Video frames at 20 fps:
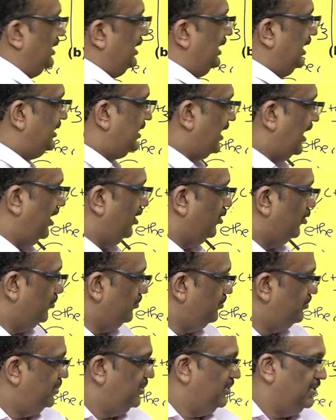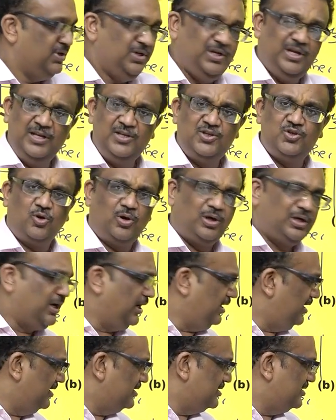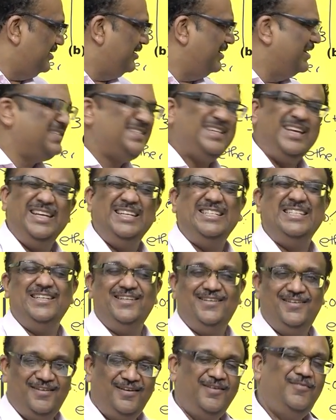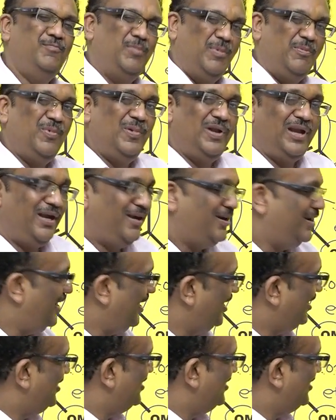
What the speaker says: Ethyl group. In shortcut, it is written as ET. We will write it like